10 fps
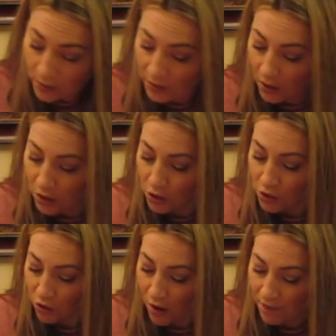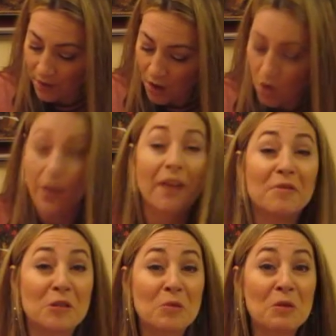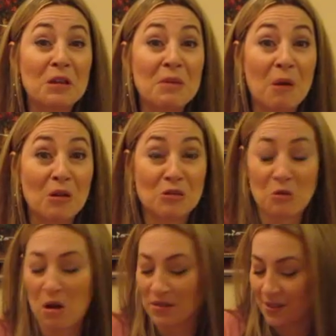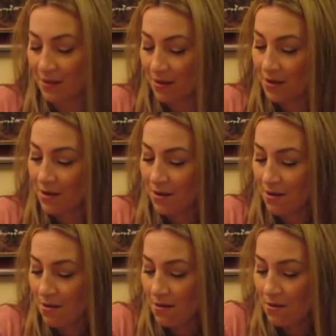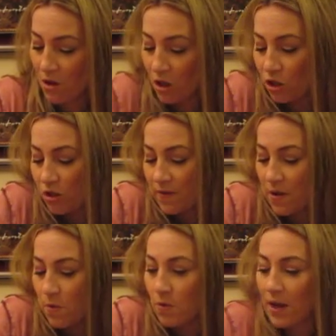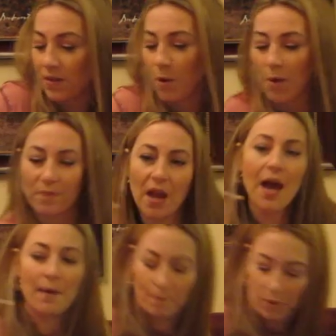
with a larger straw. Okay, so we'll keep our straws larger. I won't cut them all. Ah,